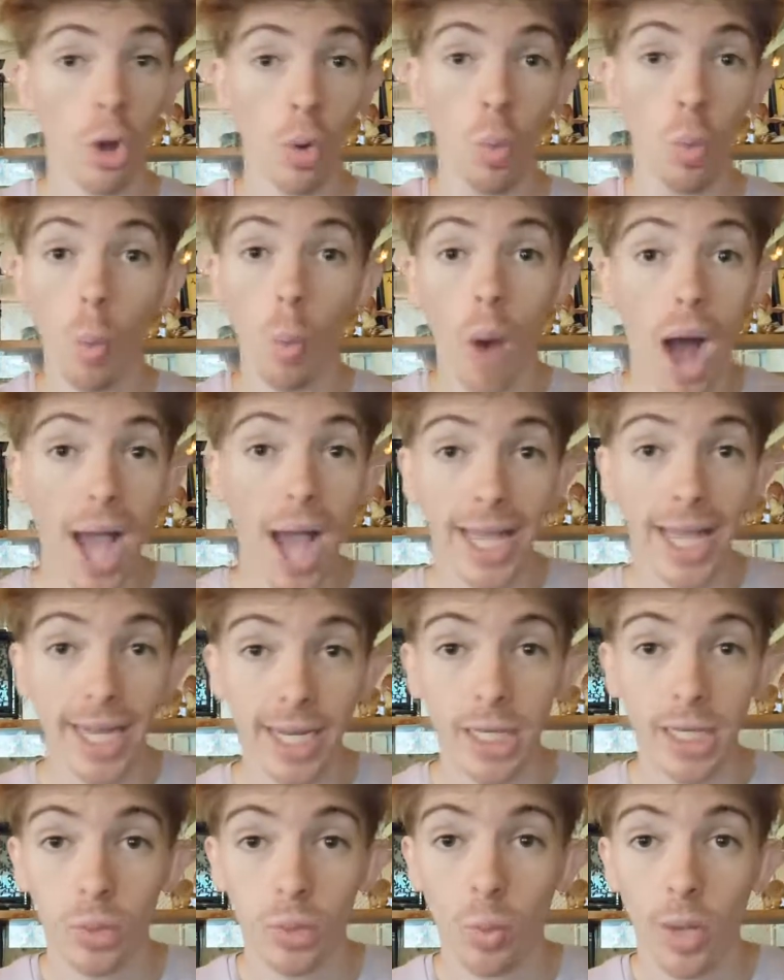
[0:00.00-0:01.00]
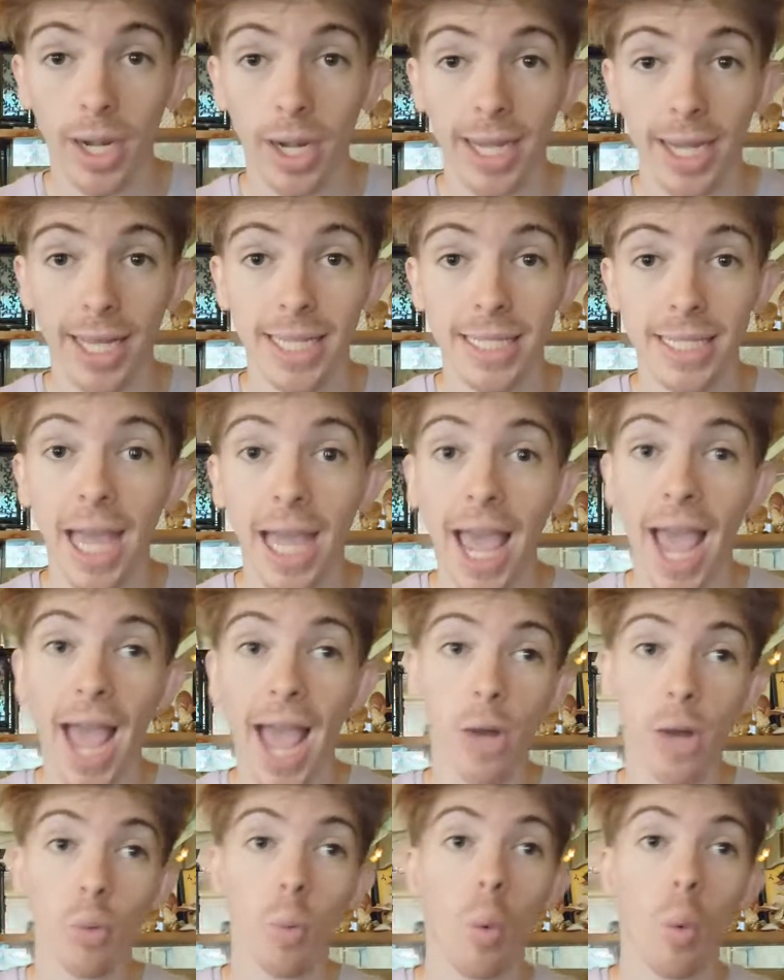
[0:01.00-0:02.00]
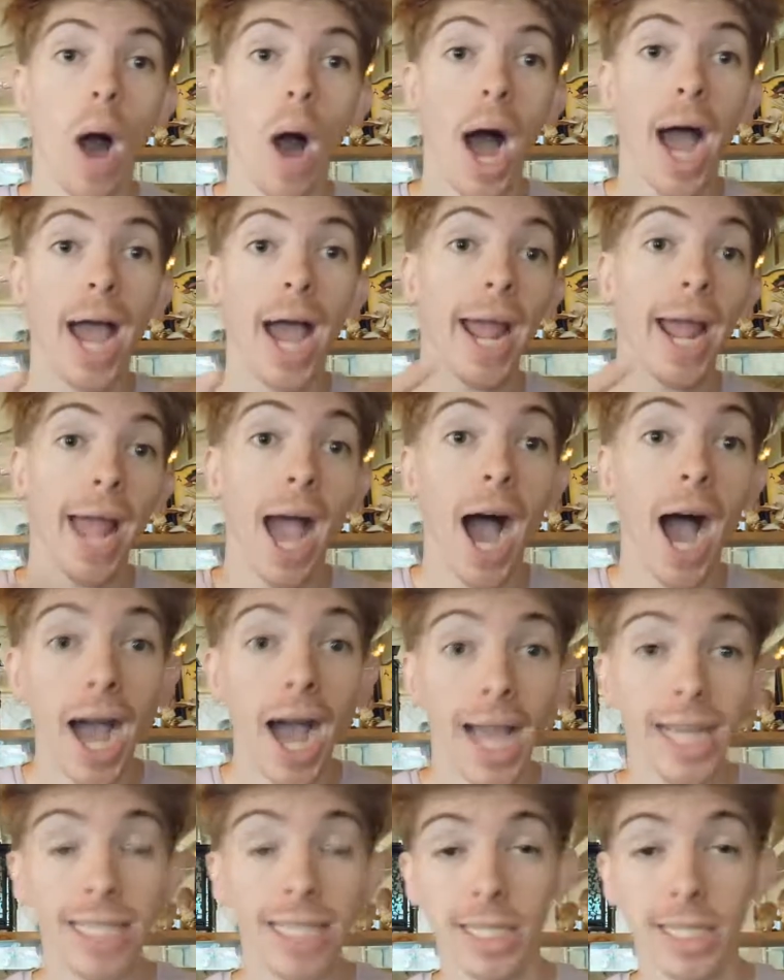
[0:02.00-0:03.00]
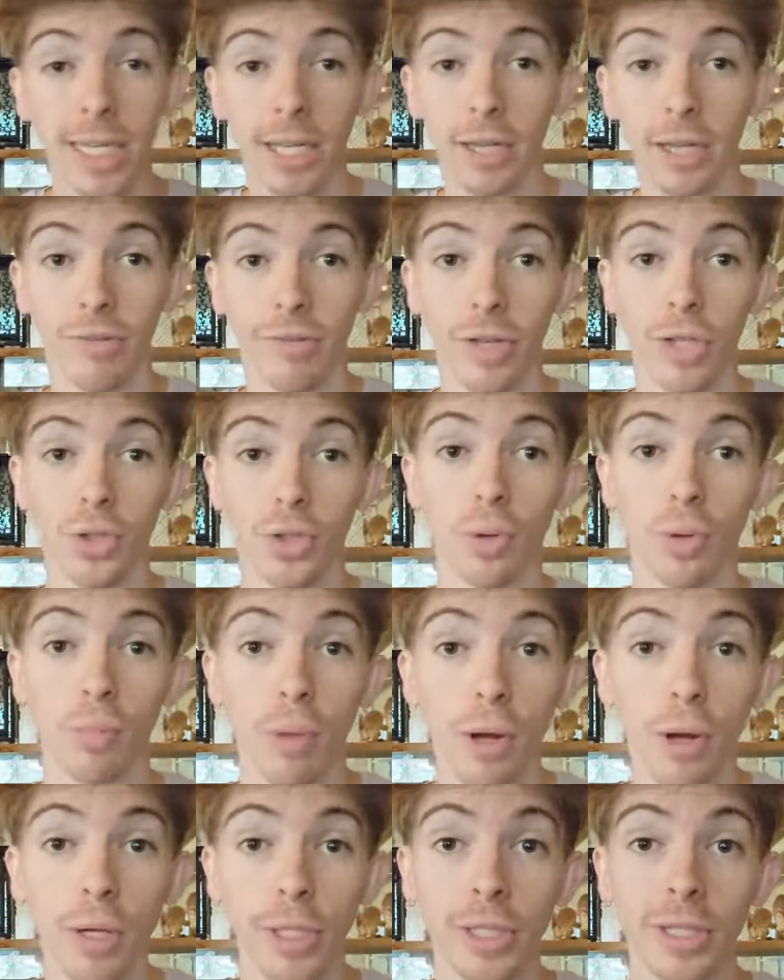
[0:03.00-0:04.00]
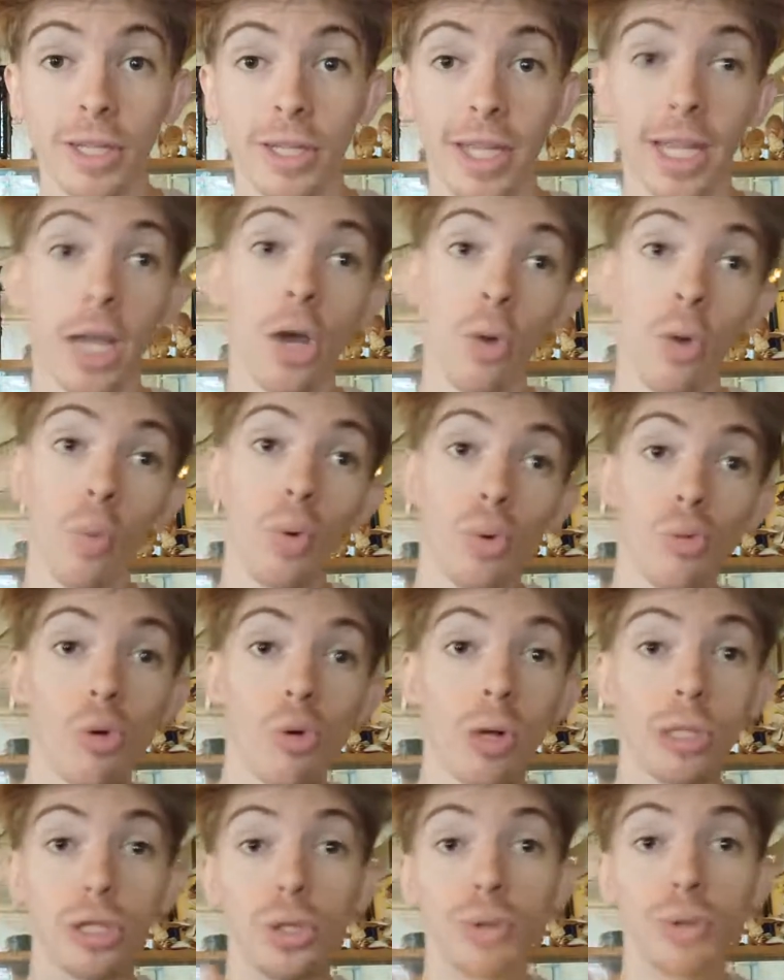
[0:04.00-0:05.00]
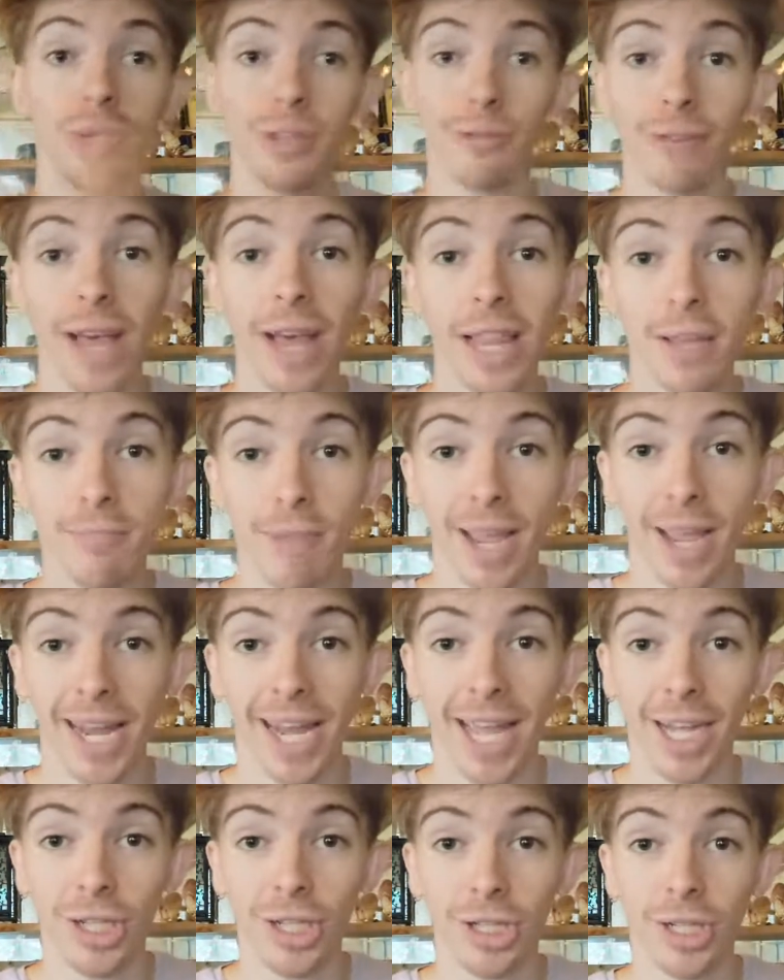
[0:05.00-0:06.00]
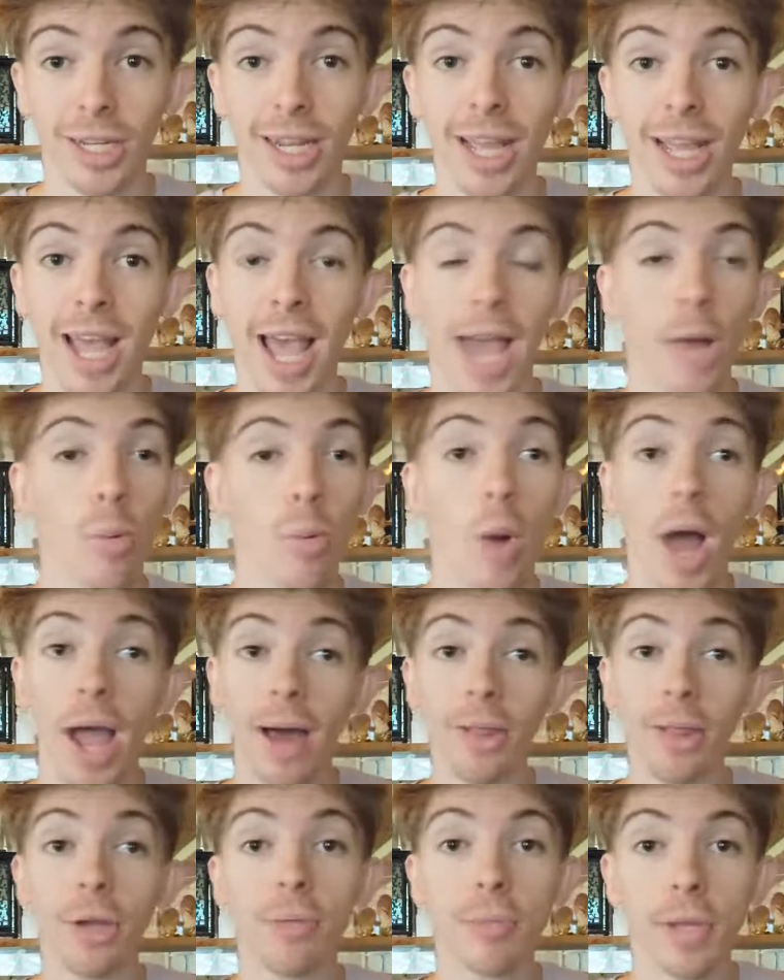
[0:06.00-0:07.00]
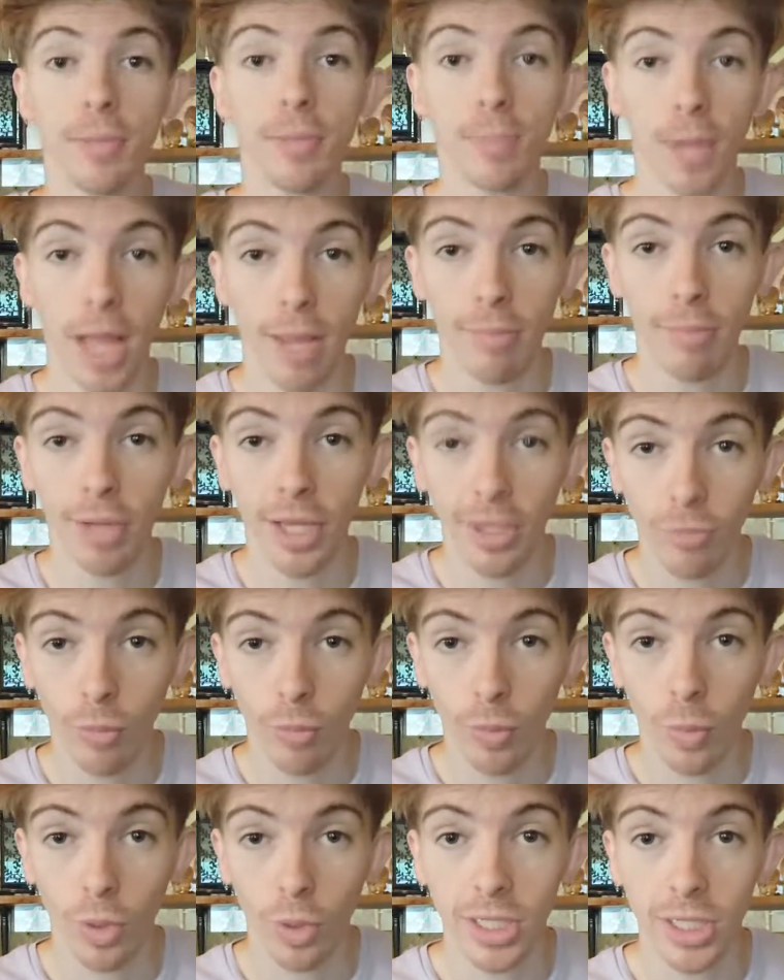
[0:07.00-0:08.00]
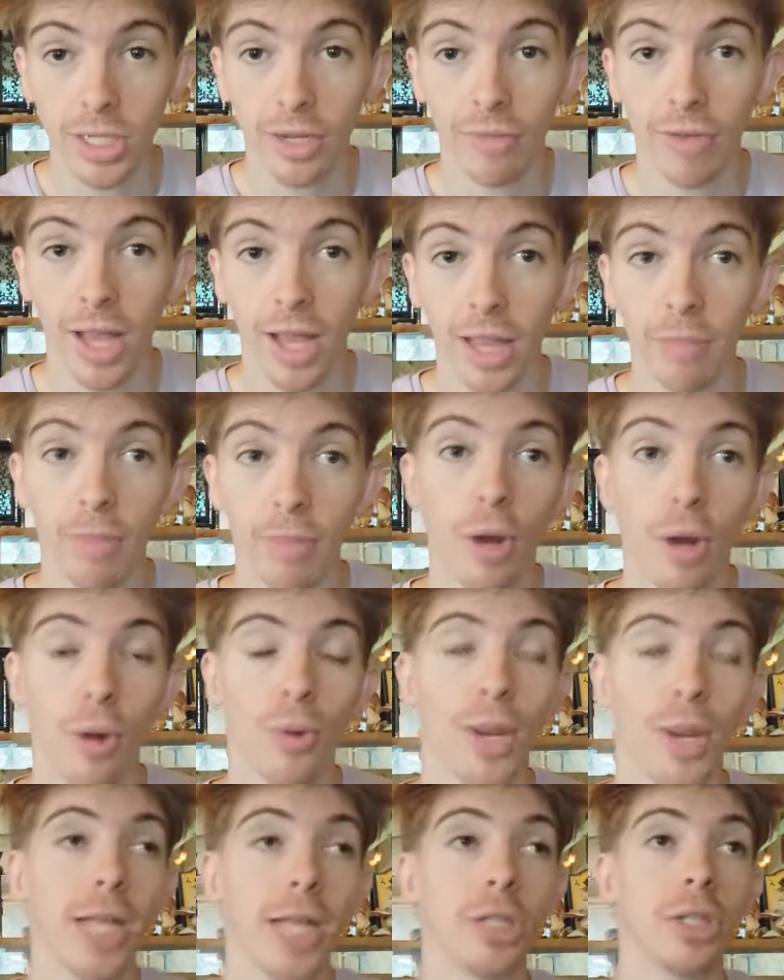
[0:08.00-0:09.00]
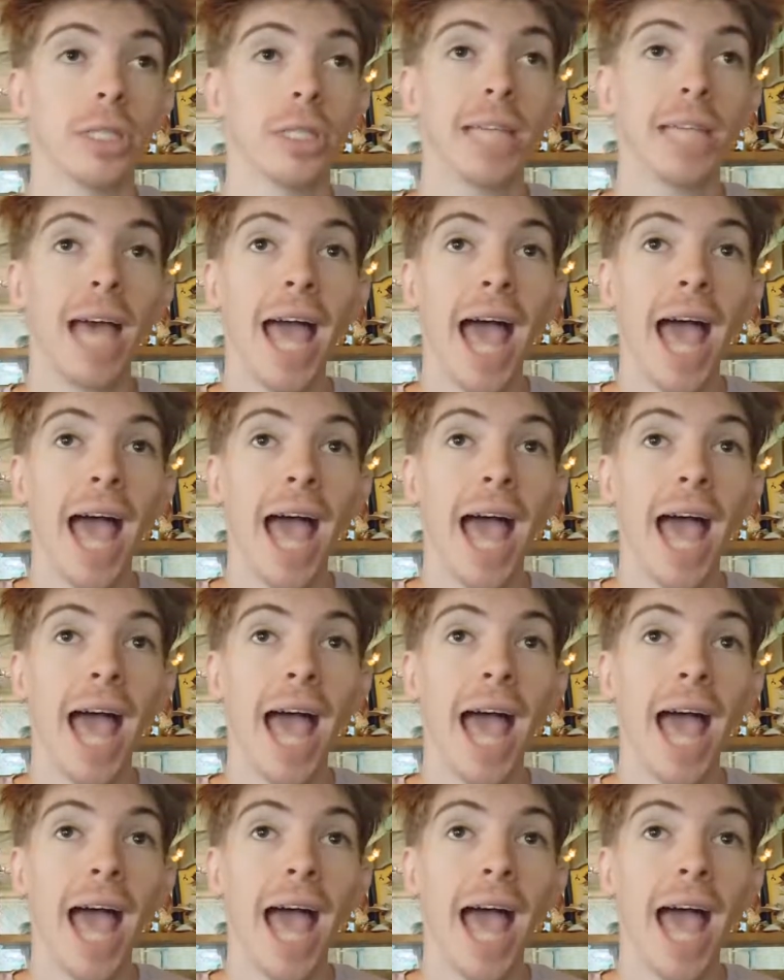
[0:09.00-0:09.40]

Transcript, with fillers: why it is what it is, and why I, as an individual personally, would want to develop a nation, and why other people, I believe, would want to develop their own nations,